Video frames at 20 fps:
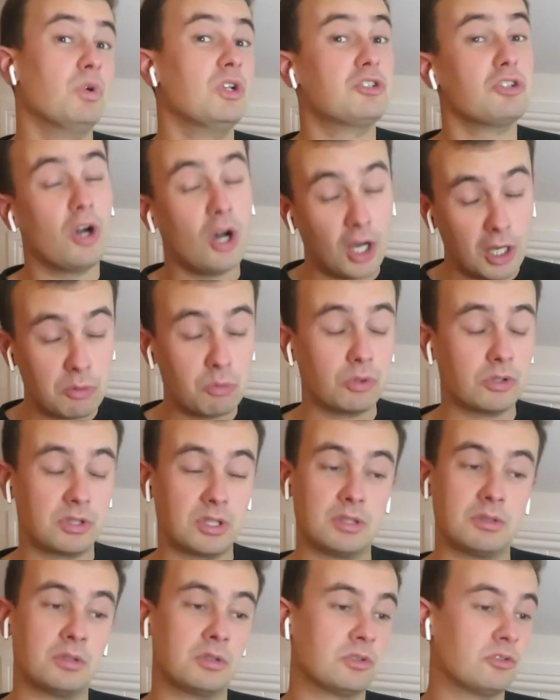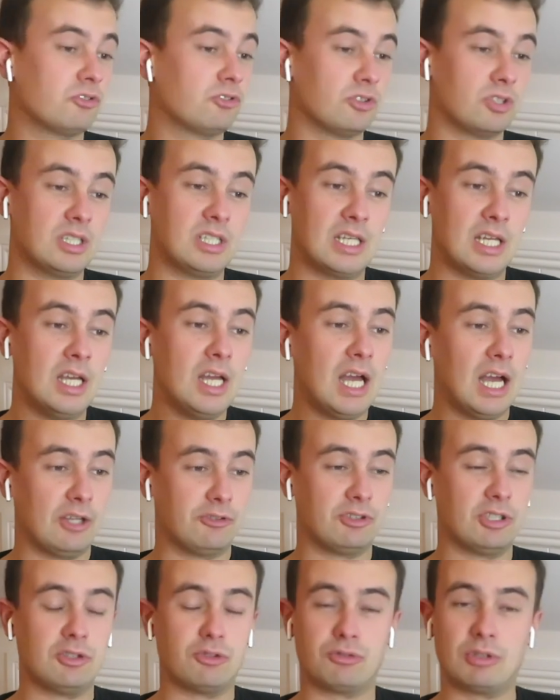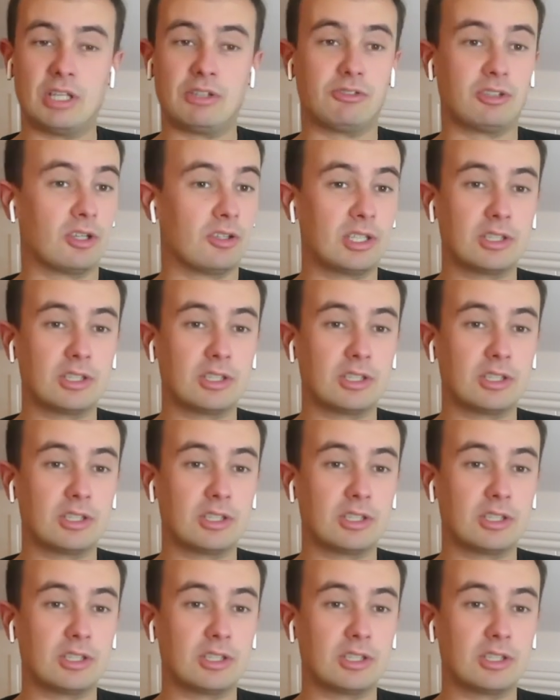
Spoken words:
which I would see as interesting.